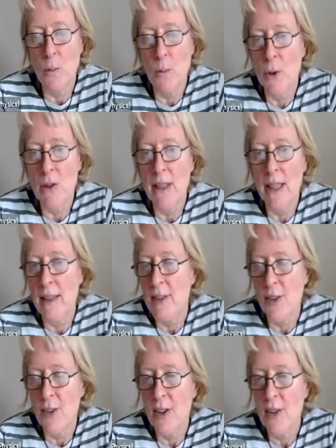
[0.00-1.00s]
optical
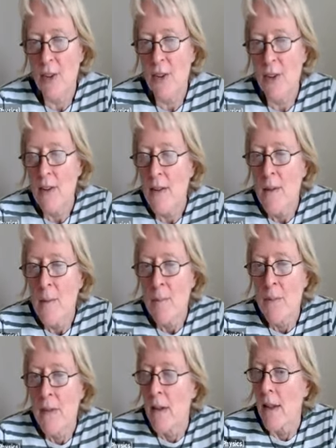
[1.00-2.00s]
lattices.
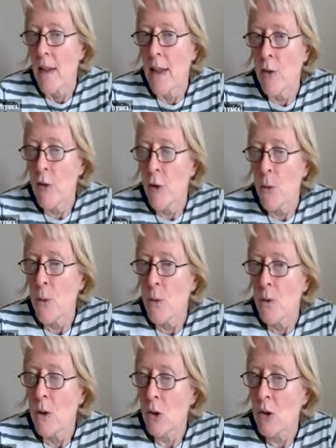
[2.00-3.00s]
If
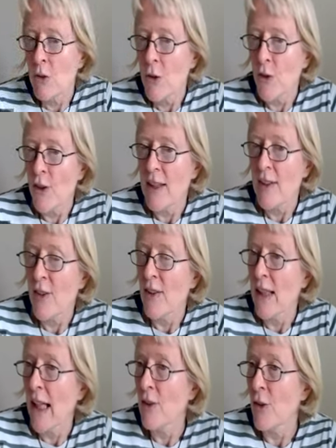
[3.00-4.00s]
you look for snakes
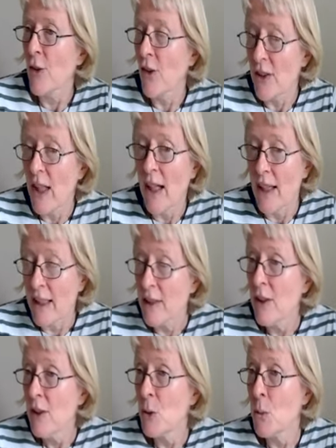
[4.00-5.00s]
and ladders online,
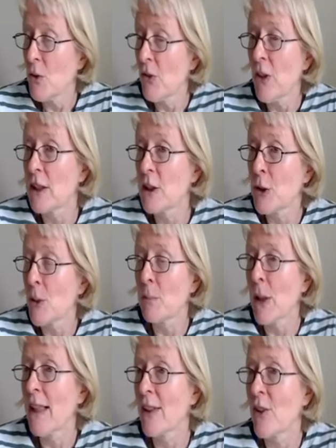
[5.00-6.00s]
you will find you can
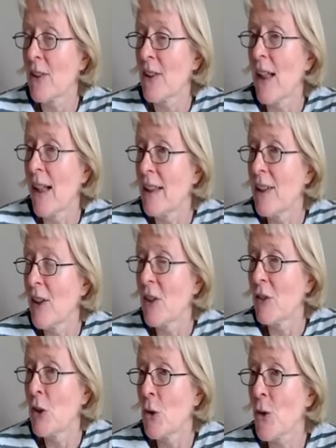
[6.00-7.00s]
play it online. And
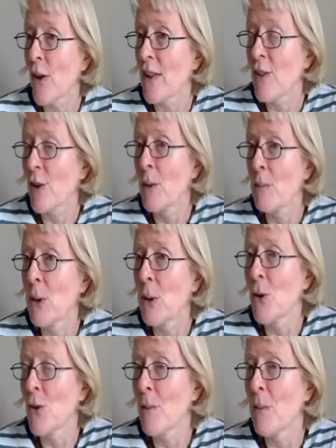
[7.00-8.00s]
of course, that's a
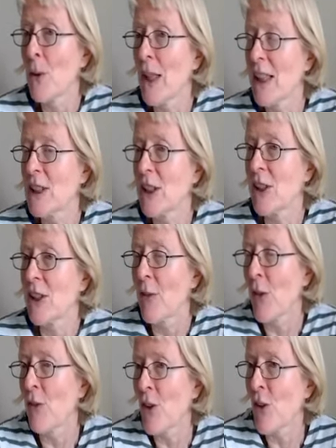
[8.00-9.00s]
computer simulation of
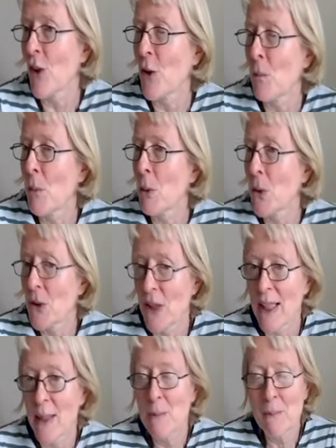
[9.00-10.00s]
the physical board
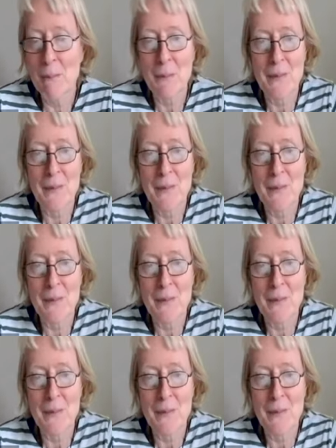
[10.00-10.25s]
game.